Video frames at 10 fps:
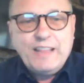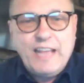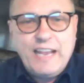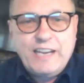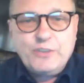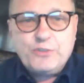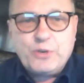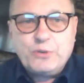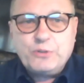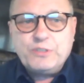they
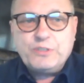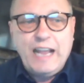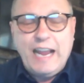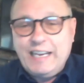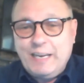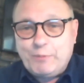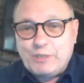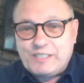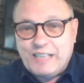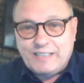controlled
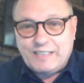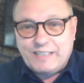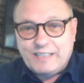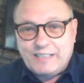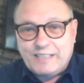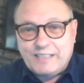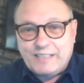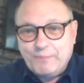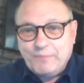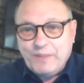80%
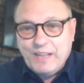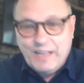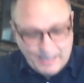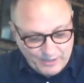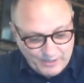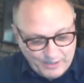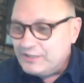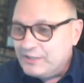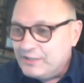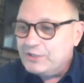of the country's
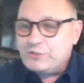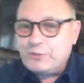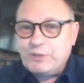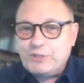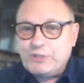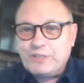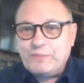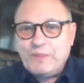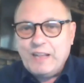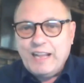
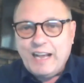distribution,